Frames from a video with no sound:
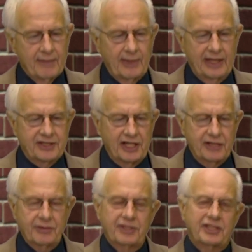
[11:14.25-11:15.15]
But it's
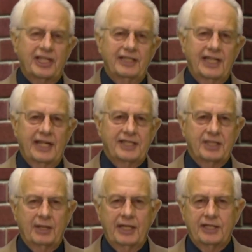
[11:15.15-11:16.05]
interesting that
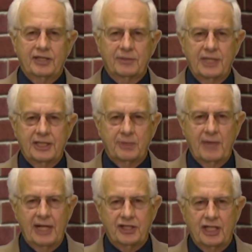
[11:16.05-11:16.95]
it's
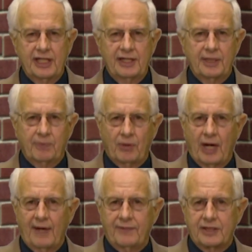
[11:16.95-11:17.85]
mentioned in the
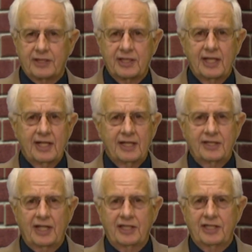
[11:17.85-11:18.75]
prophets,
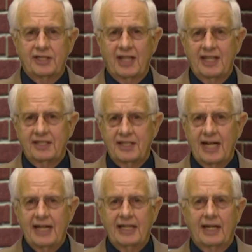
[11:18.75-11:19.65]
such as
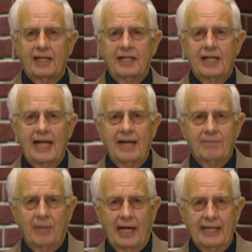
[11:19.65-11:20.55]
Isaiah
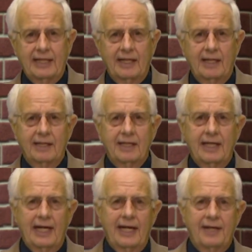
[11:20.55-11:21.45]
and Micah
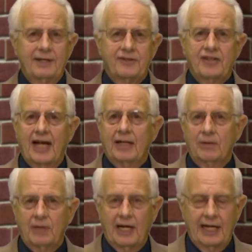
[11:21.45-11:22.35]
and
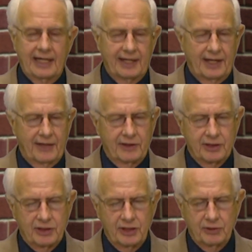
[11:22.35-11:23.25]
Zechariah and
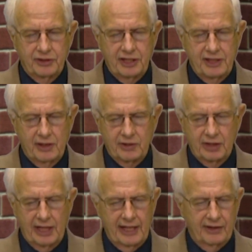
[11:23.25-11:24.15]
others. And you'll see
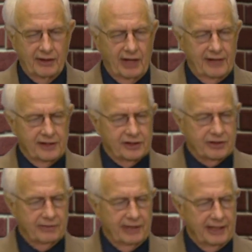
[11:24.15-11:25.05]
those later on the
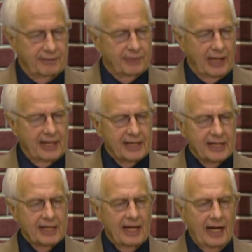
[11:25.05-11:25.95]
screen. But
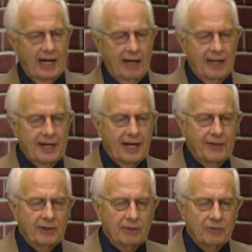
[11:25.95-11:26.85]

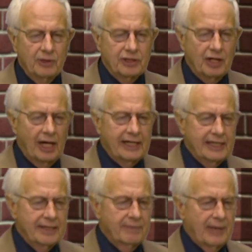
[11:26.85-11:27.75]
we're
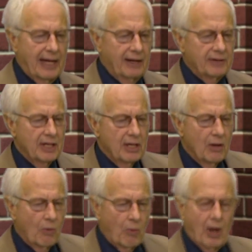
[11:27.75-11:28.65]
talking about
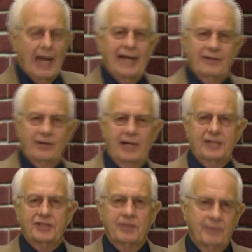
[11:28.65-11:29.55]
why there
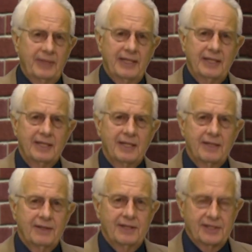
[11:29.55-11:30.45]
has to be
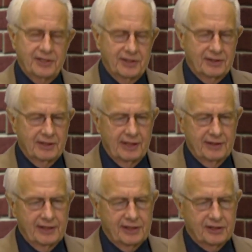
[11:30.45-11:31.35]
this
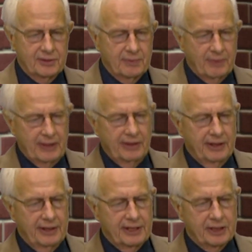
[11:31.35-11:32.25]

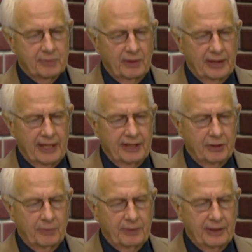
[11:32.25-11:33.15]
period, this
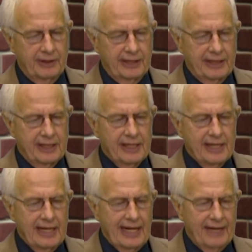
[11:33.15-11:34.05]
millennial period.
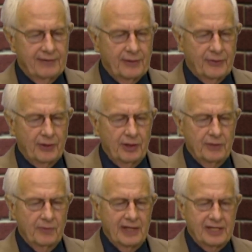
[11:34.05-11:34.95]
And the
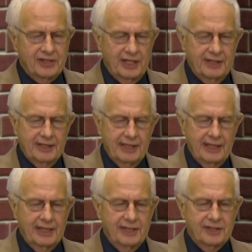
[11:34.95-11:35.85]
third reason
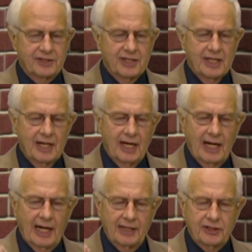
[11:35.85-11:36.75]
is
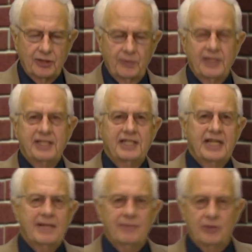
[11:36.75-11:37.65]
to
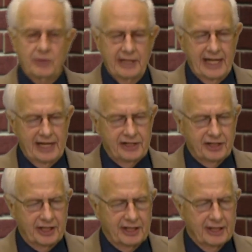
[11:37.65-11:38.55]
redeem
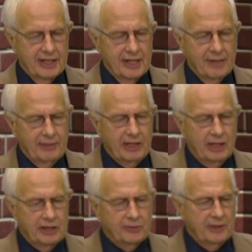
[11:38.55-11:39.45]
creation.
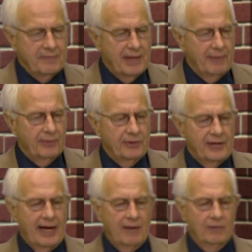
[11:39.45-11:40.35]
Because remember
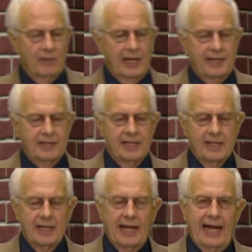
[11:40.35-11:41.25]
that when
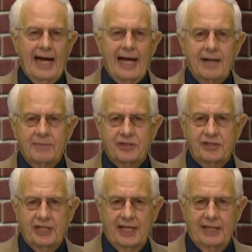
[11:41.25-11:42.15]
Adam
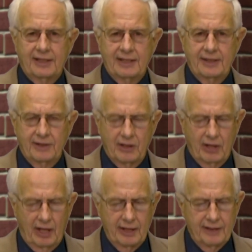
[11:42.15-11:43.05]
sinned in the
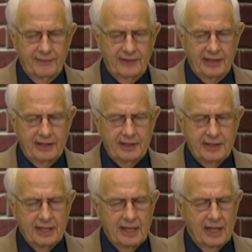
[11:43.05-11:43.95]
Garden of Eden,
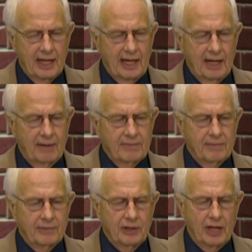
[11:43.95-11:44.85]

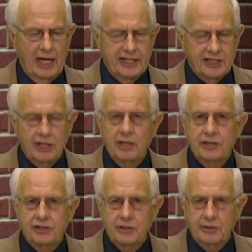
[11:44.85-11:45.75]
God
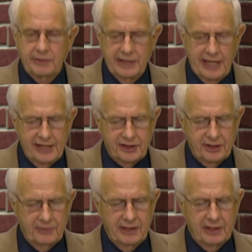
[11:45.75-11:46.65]
cursed the
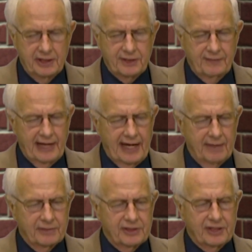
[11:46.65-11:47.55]
creation because of
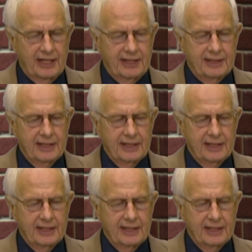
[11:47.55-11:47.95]
Adam's sin.